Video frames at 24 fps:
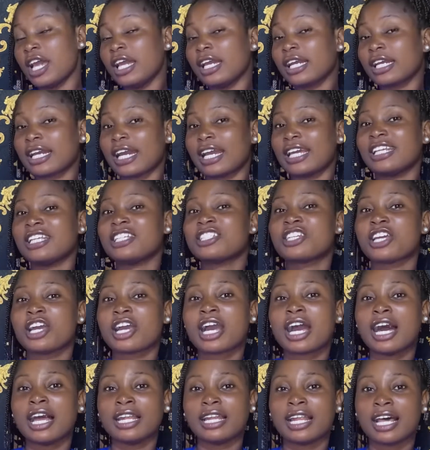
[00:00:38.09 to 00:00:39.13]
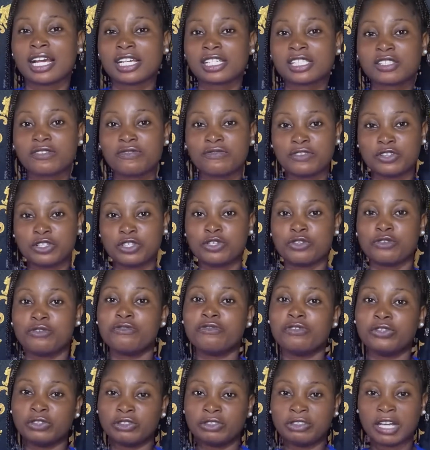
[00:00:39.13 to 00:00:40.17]
Kindly check our last video
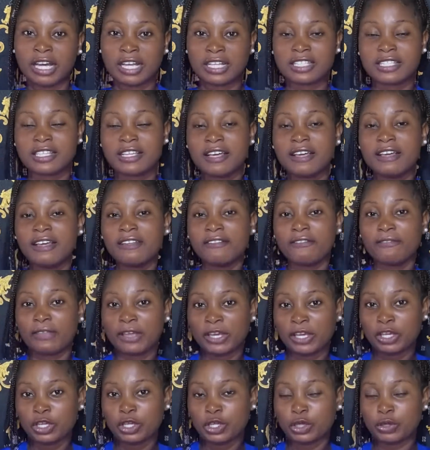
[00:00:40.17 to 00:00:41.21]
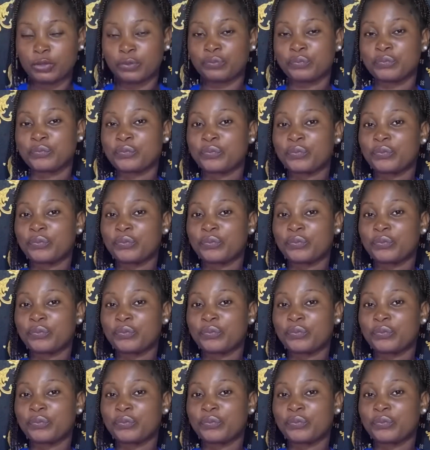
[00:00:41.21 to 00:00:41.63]
for that. Thank you.